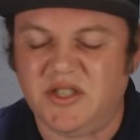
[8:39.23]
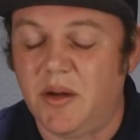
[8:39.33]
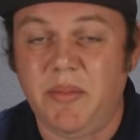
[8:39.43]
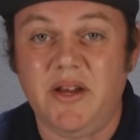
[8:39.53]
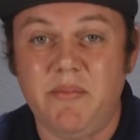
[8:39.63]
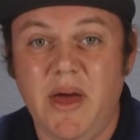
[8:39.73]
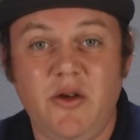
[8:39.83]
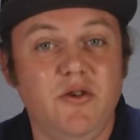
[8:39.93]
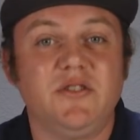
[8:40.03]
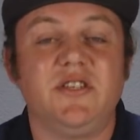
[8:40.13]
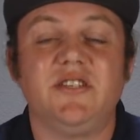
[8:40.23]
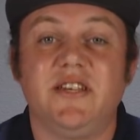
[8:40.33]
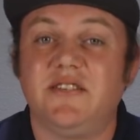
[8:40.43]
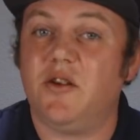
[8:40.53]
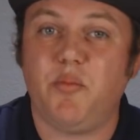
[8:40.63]
Somebody may use
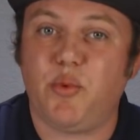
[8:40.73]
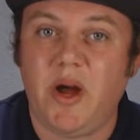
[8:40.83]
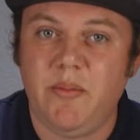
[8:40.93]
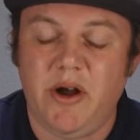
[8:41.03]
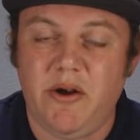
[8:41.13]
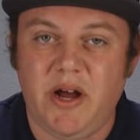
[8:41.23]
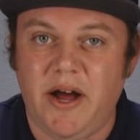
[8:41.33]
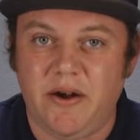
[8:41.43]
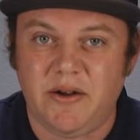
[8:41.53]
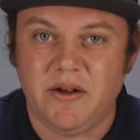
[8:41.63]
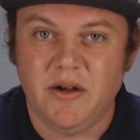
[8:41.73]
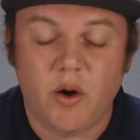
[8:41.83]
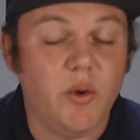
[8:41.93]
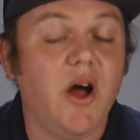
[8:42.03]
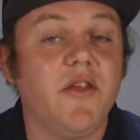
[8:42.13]
this as their primary iron,
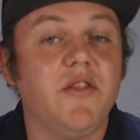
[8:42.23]
where